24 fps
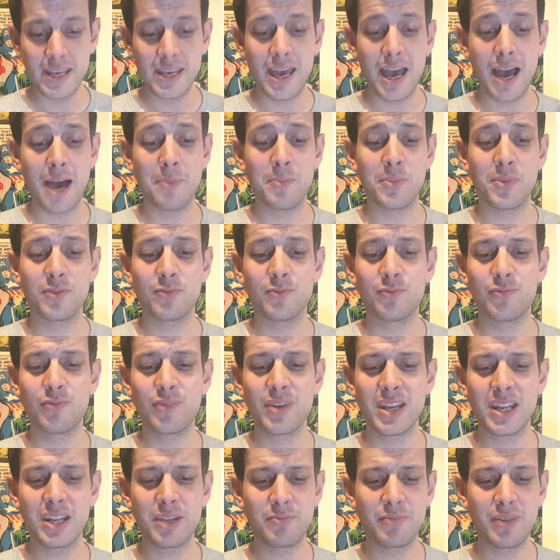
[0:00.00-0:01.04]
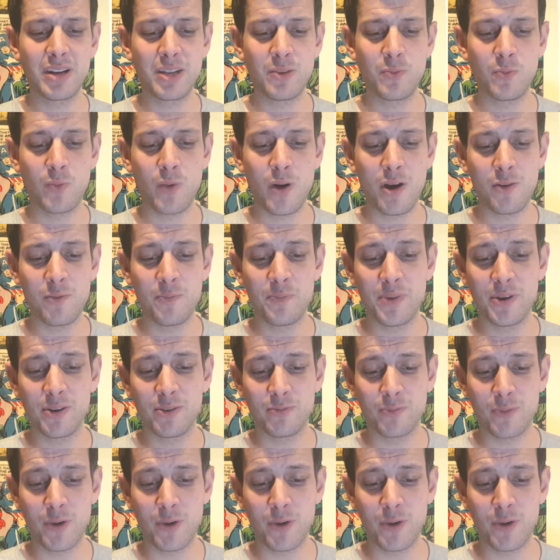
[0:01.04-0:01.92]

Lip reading: But really, really well built,